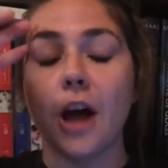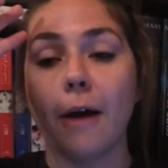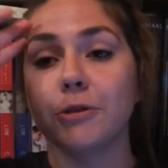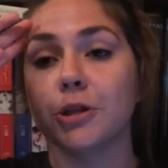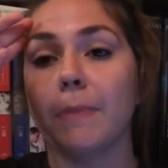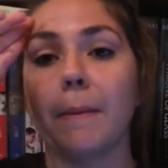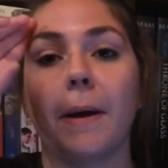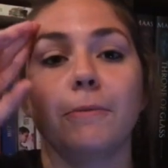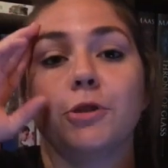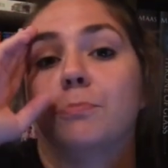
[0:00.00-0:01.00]
I was just my
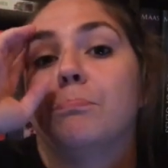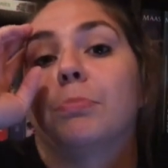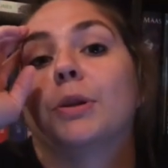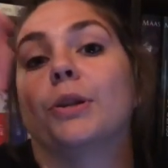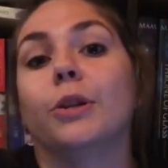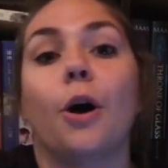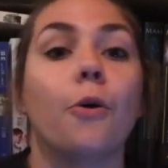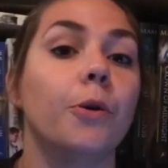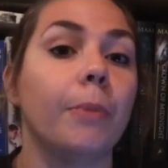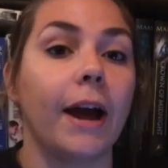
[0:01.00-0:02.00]
mind was just
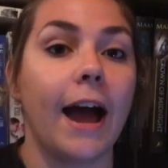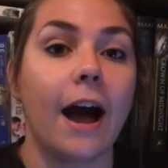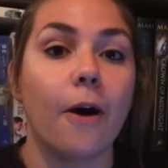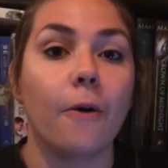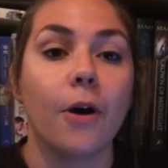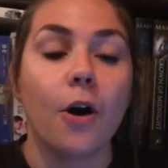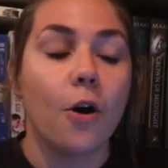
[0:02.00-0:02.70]
blown by how